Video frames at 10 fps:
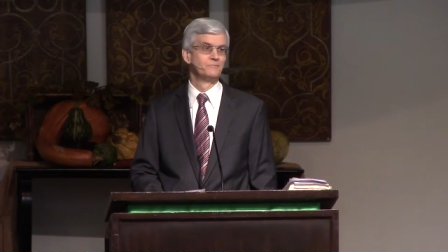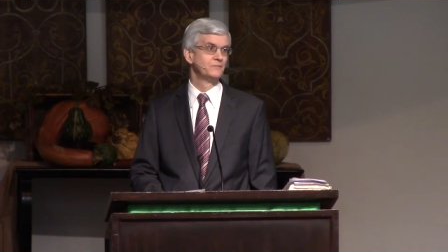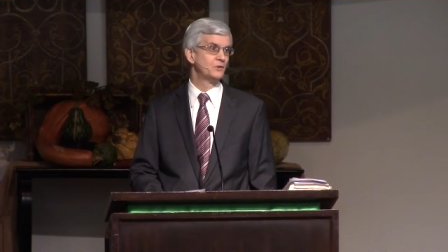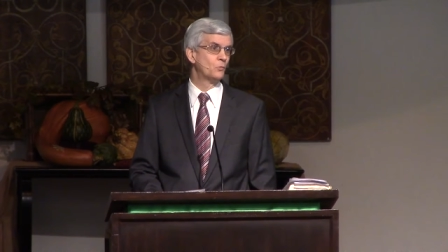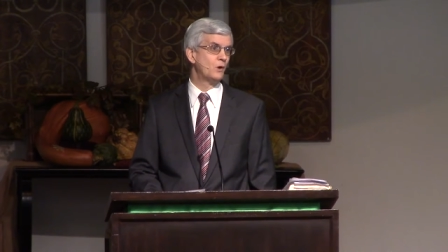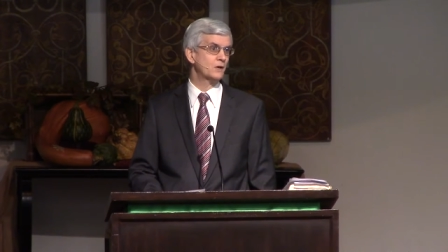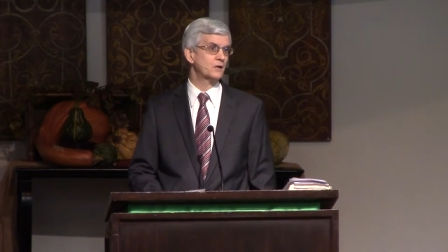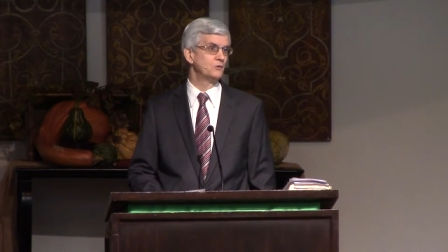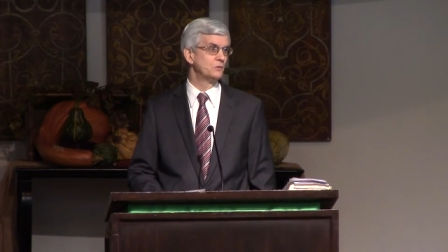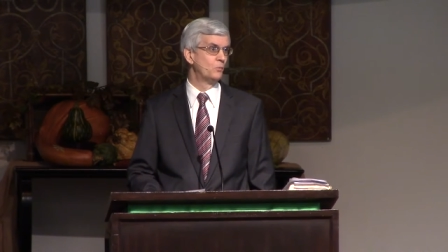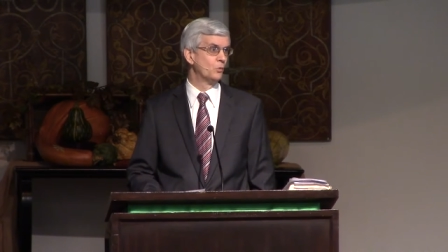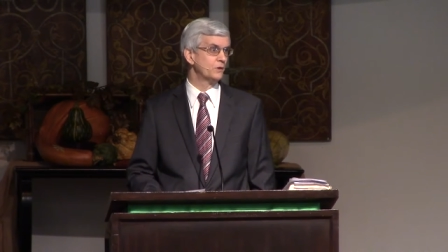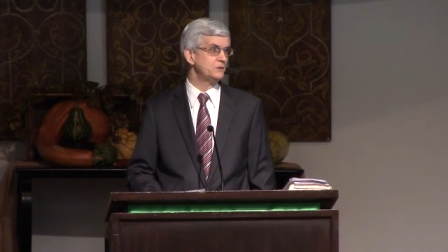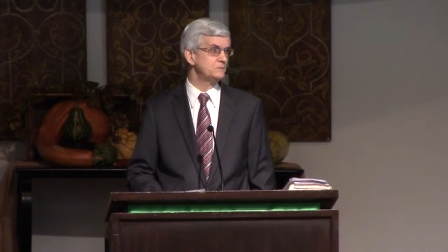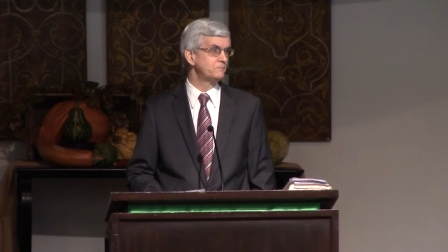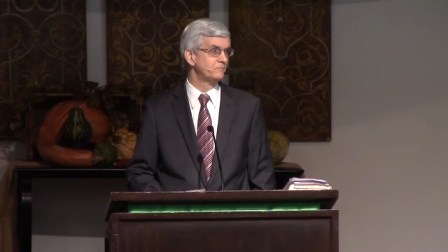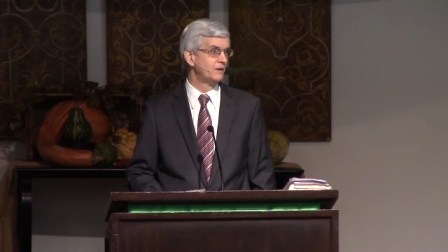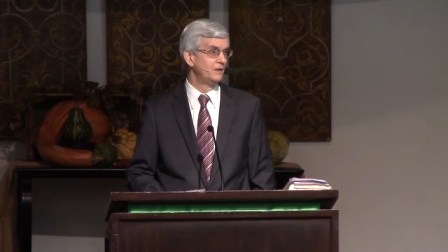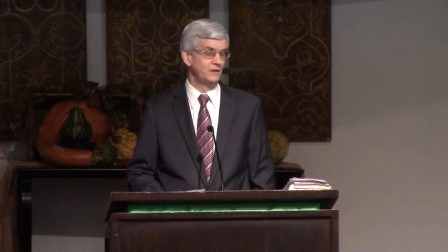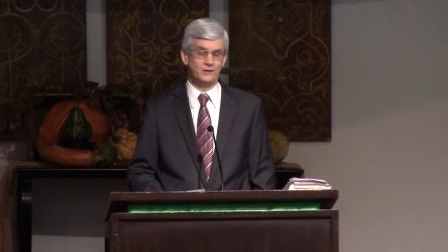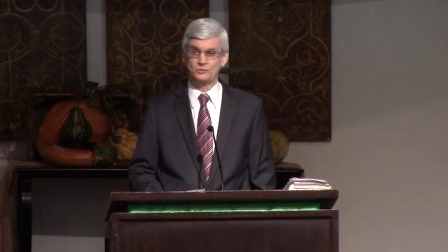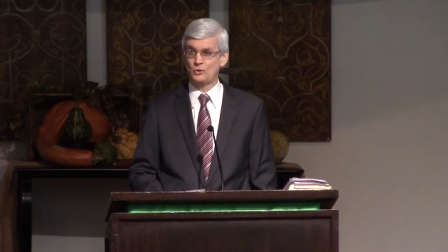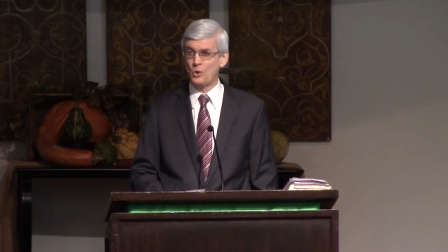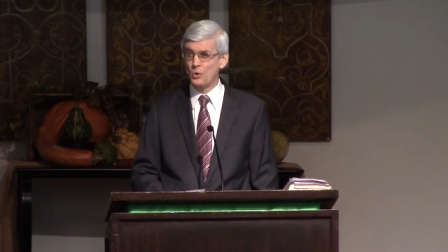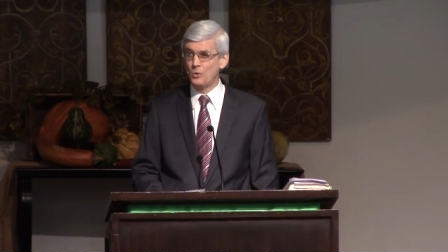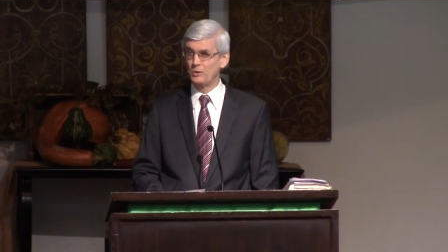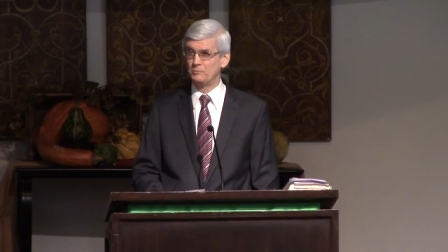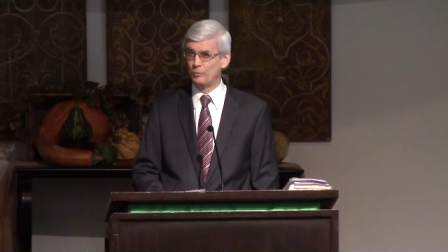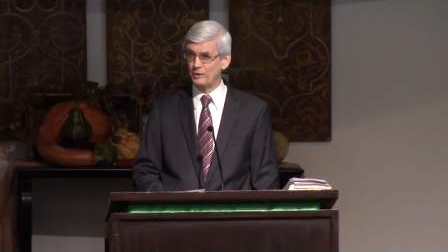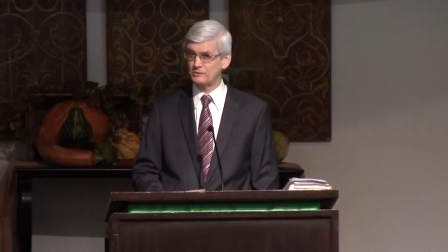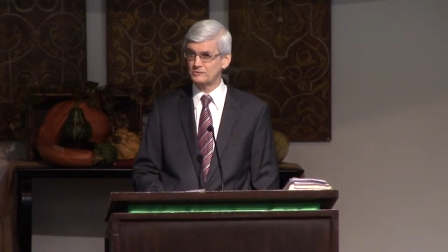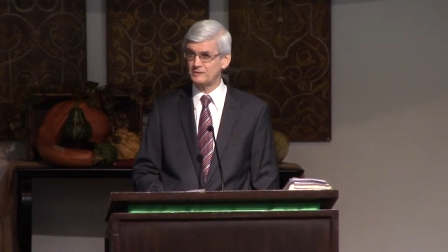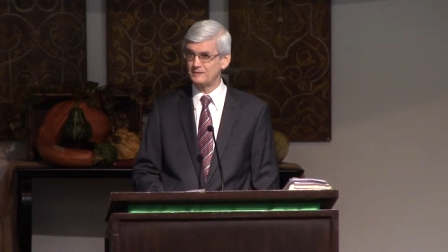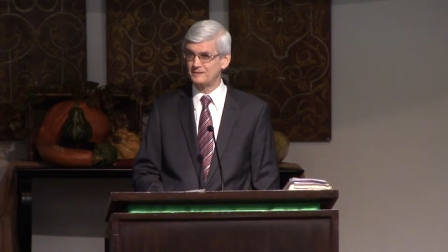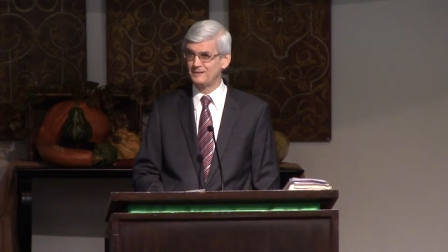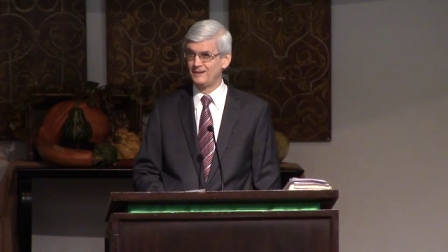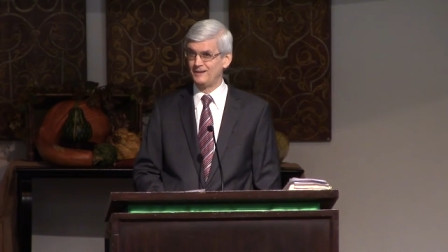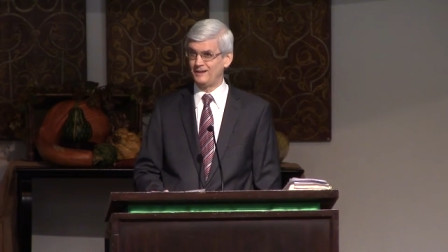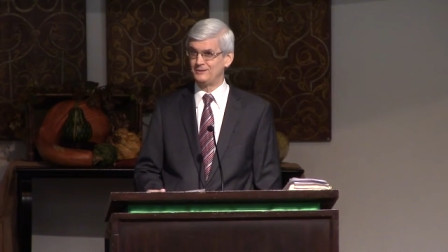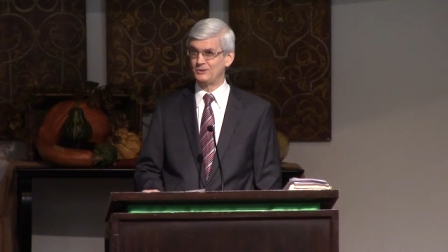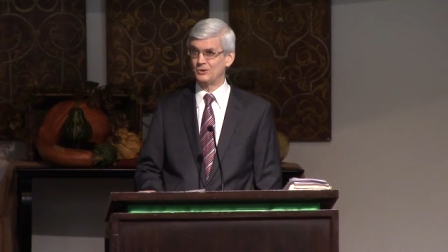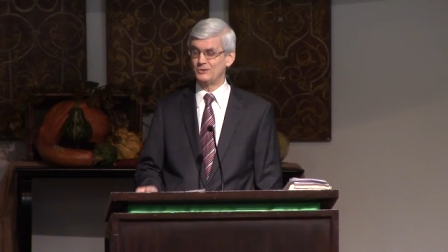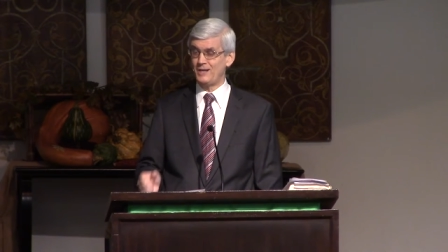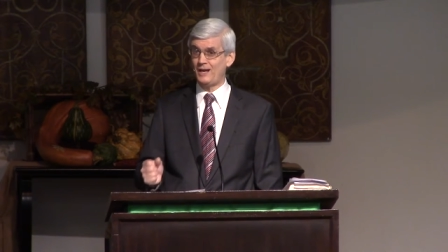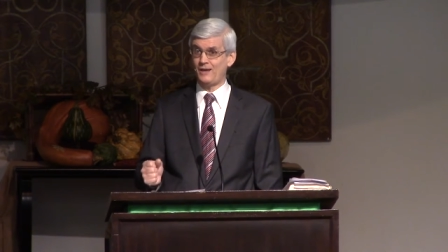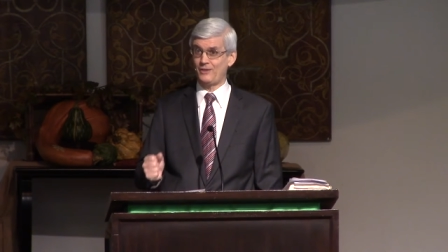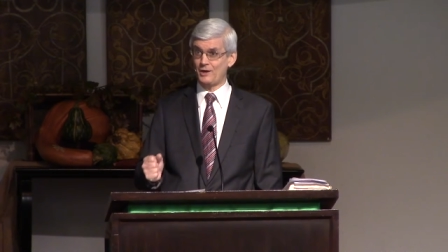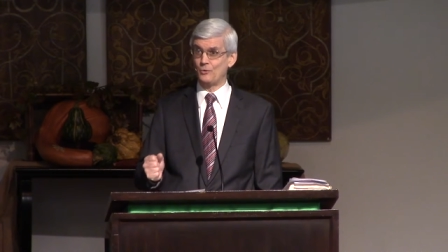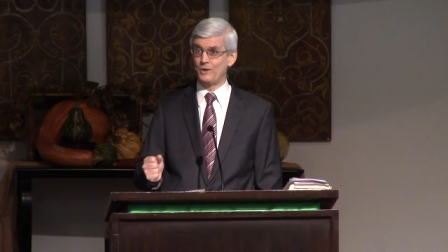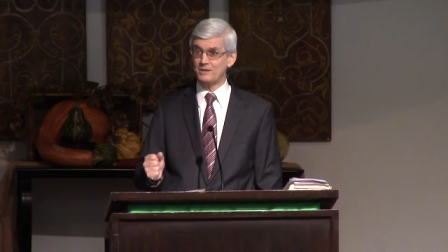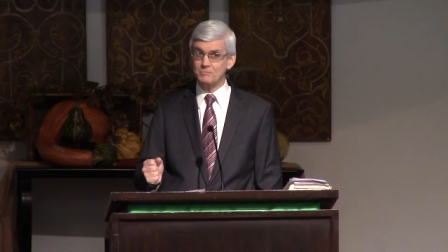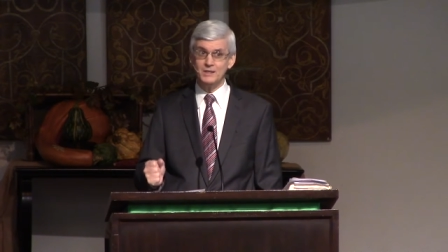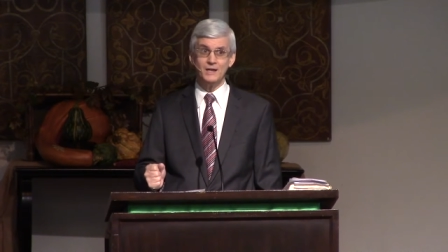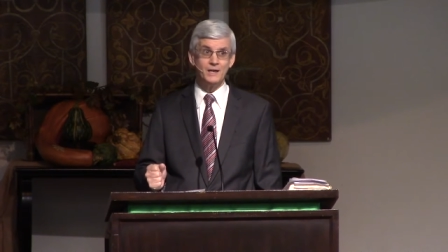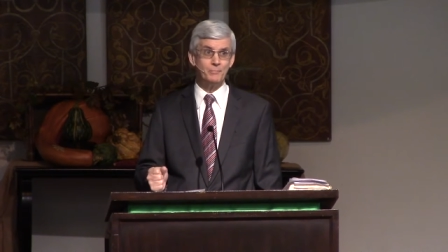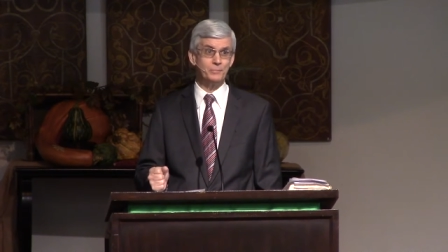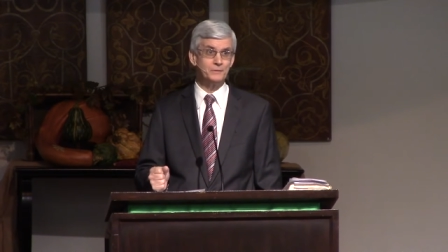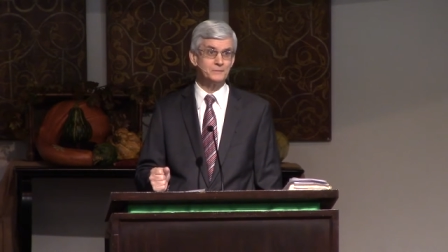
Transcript: You walk out in the morning and it's cold and brisk, and you go, Yeah, that'll wake me up